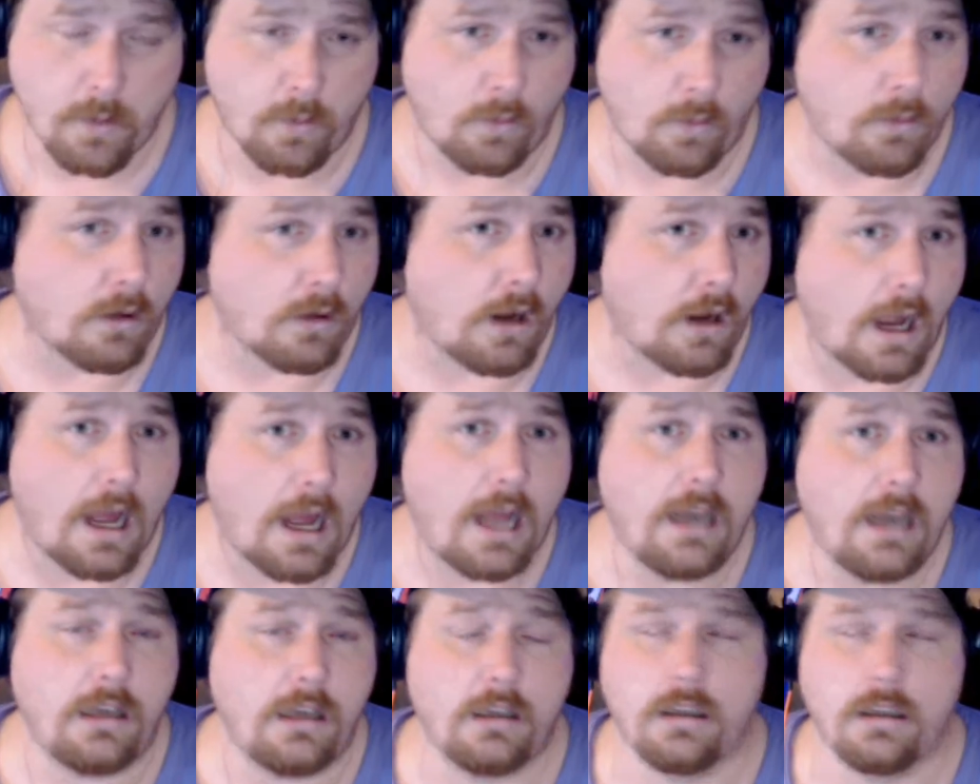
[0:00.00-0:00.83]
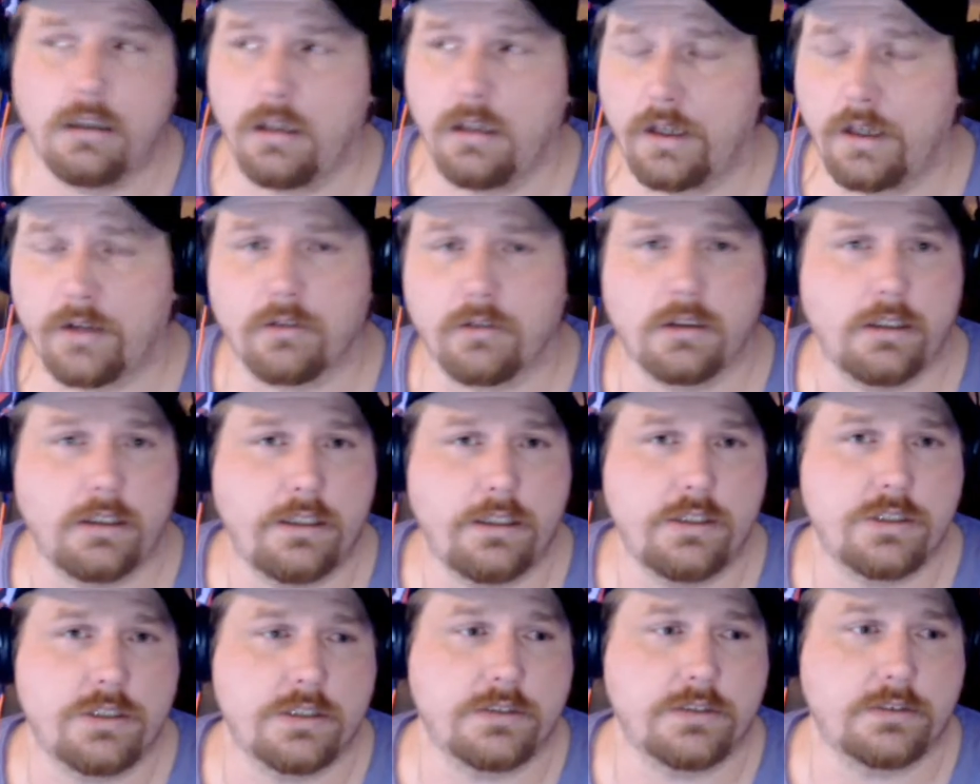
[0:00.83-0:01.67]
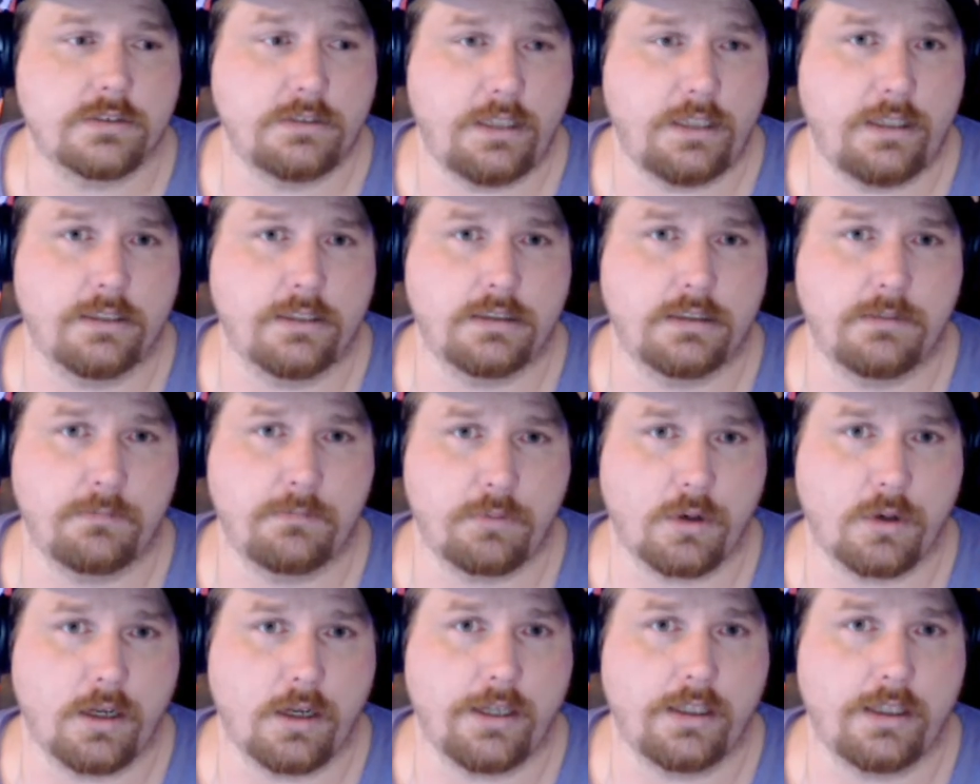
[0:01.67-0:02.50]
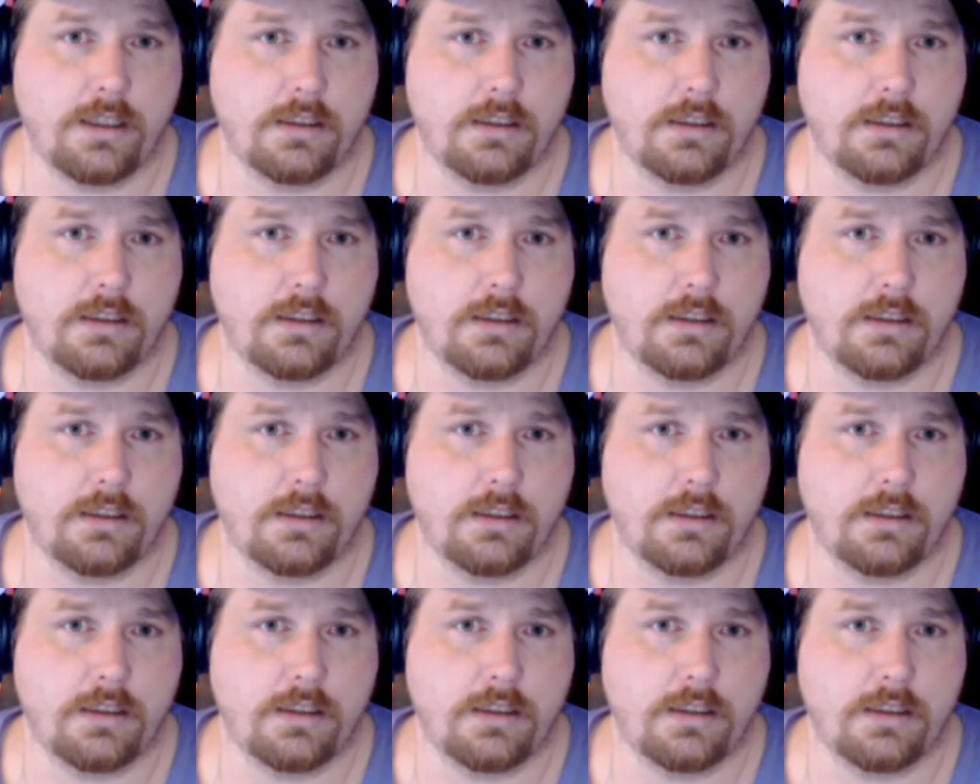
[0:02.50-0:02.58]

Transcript: or I literally just needed the break.